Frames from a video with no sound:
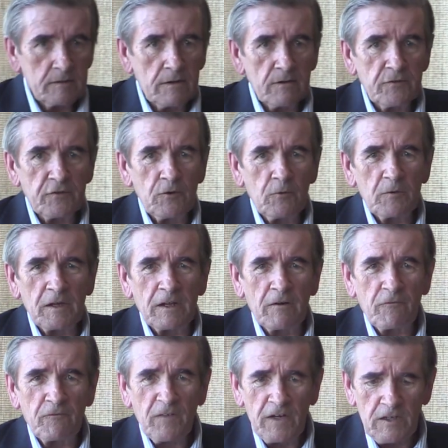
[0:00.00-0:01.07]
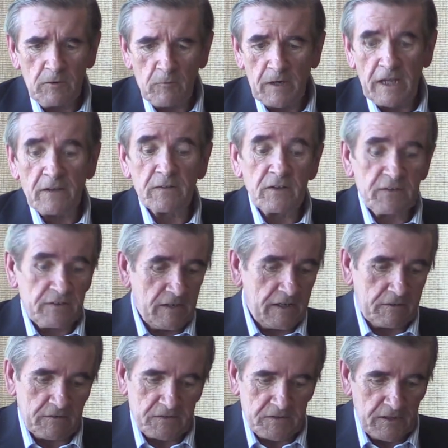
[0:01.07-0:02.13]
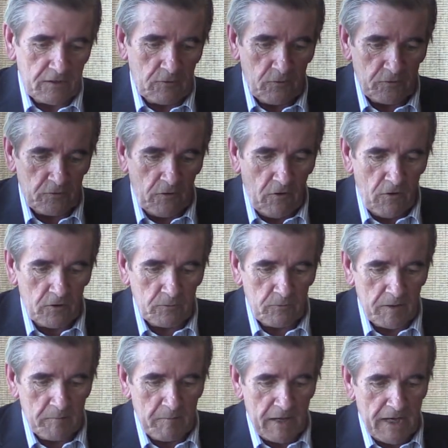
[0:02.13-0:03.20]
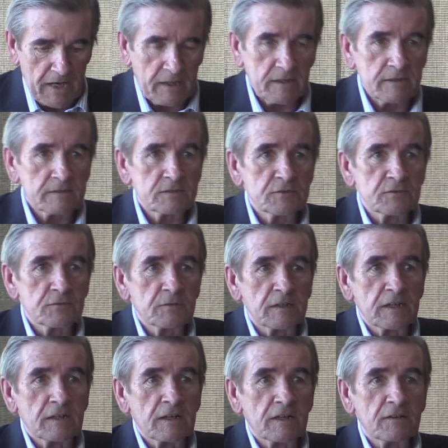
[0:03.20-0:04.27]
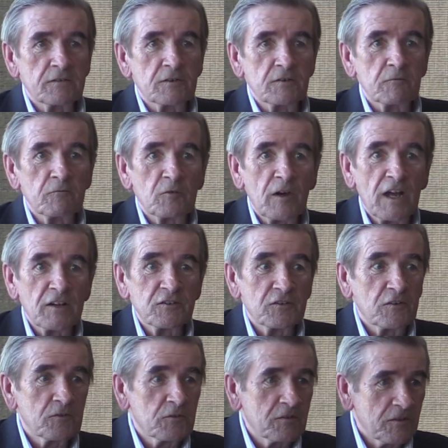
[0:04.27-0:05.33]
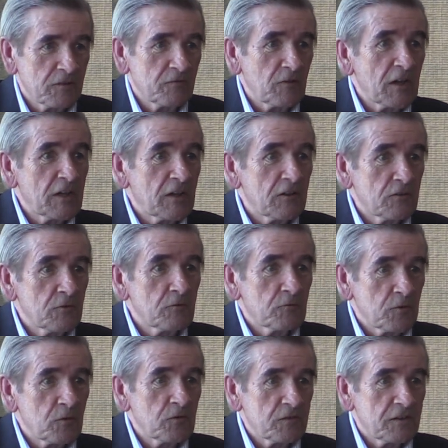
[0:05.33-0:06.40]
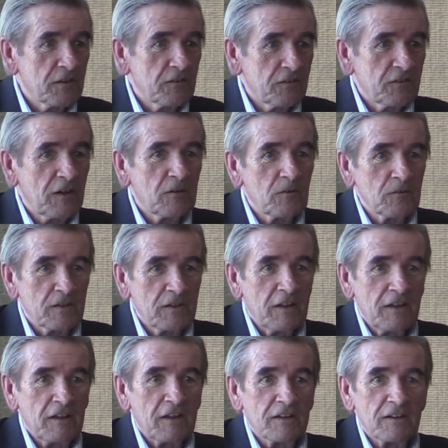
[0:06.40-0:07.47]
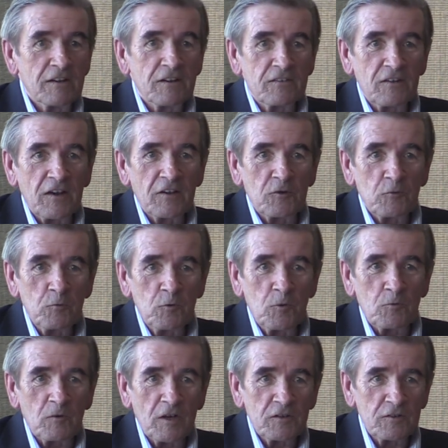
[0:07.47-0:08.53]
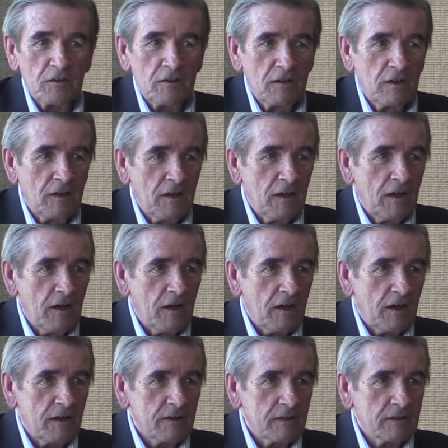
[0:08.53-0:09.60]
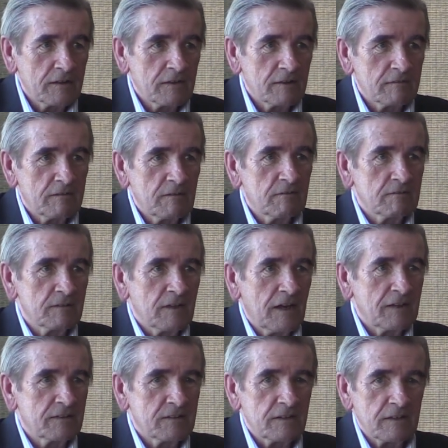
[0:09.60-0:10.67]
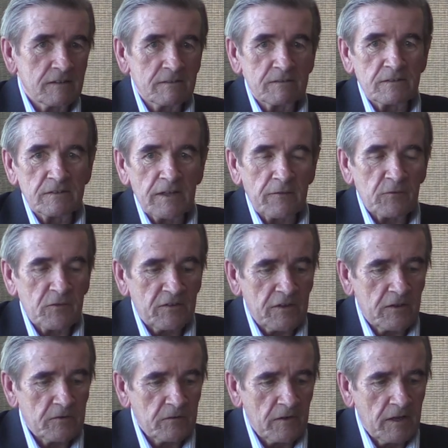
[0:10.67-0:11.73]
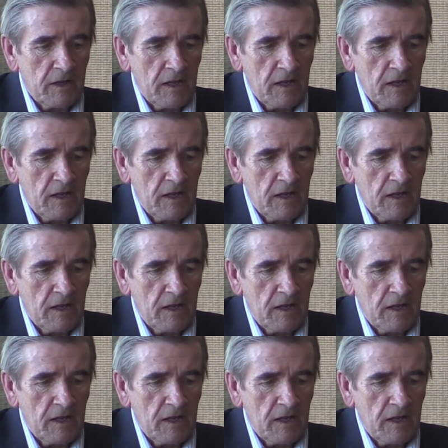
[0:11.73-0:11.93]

So in a funny way, and this I could say goes all the way back to the Varangians, the Vikings who first settled in and decided to rule Russia in the 9th to 11th century.